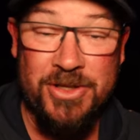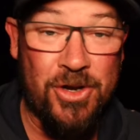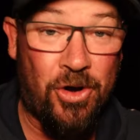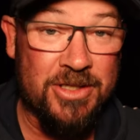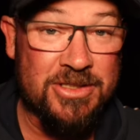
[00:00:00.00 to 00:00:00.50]
the
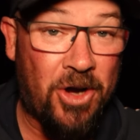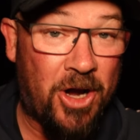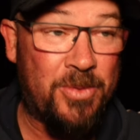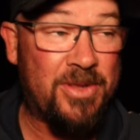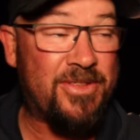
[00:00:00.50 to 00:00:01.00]
night
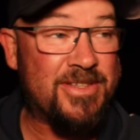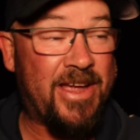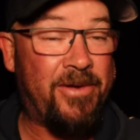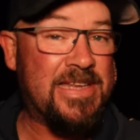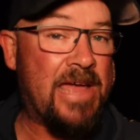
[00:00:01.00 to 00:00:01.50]
sky with is
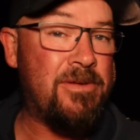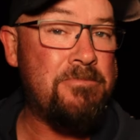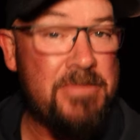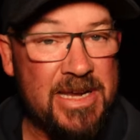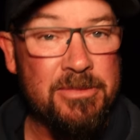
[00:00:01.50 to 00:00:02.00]
going to have a
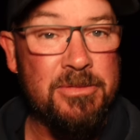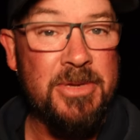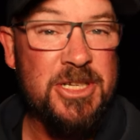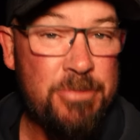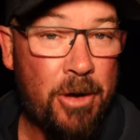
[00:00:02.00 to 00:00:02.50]

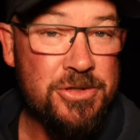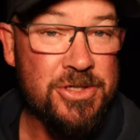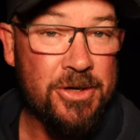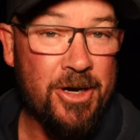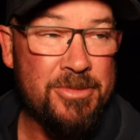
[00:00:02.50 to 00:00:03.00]
minimum exposure
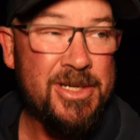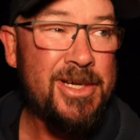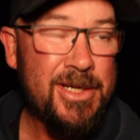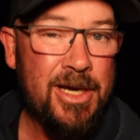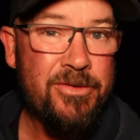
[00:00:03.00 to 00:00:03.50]
time
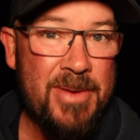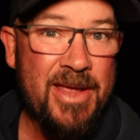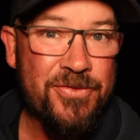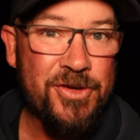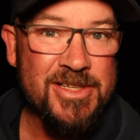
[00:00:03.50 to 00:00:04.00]
of
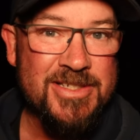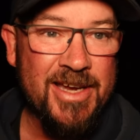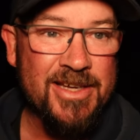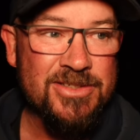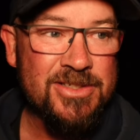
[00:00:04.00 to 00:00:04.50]
about 30
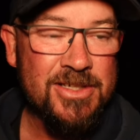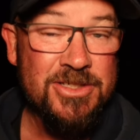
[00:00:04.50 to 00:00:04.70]
seconds,